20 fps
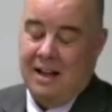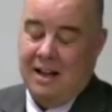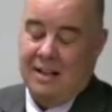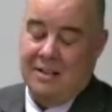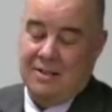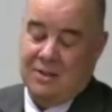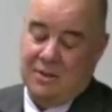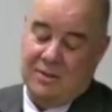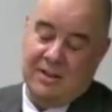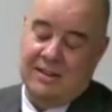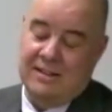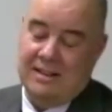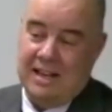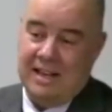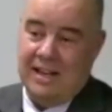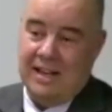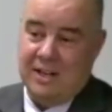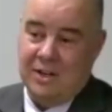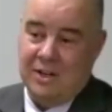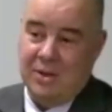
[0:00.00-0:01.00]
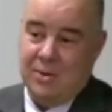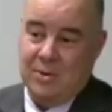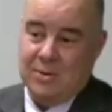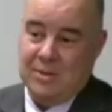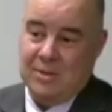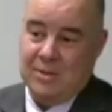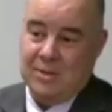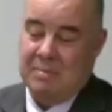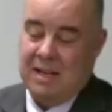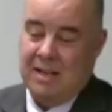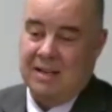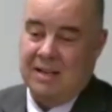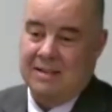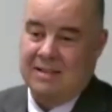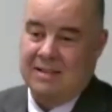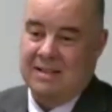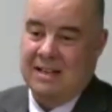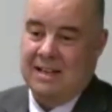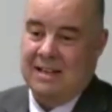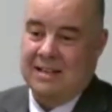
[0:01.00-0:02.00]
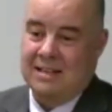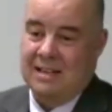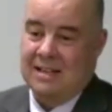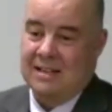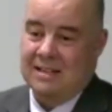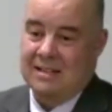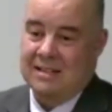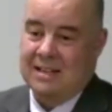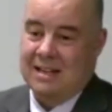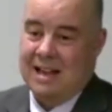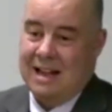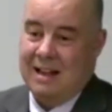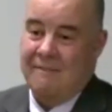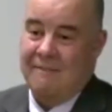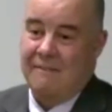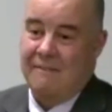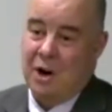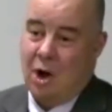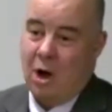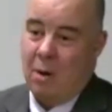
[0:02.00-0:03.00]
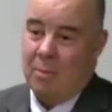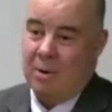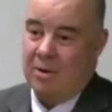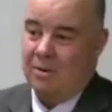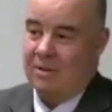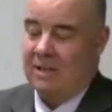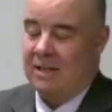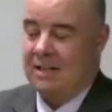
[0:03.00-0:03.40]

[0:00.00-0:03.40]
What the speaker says: so that they could use it, because it is phenomenal.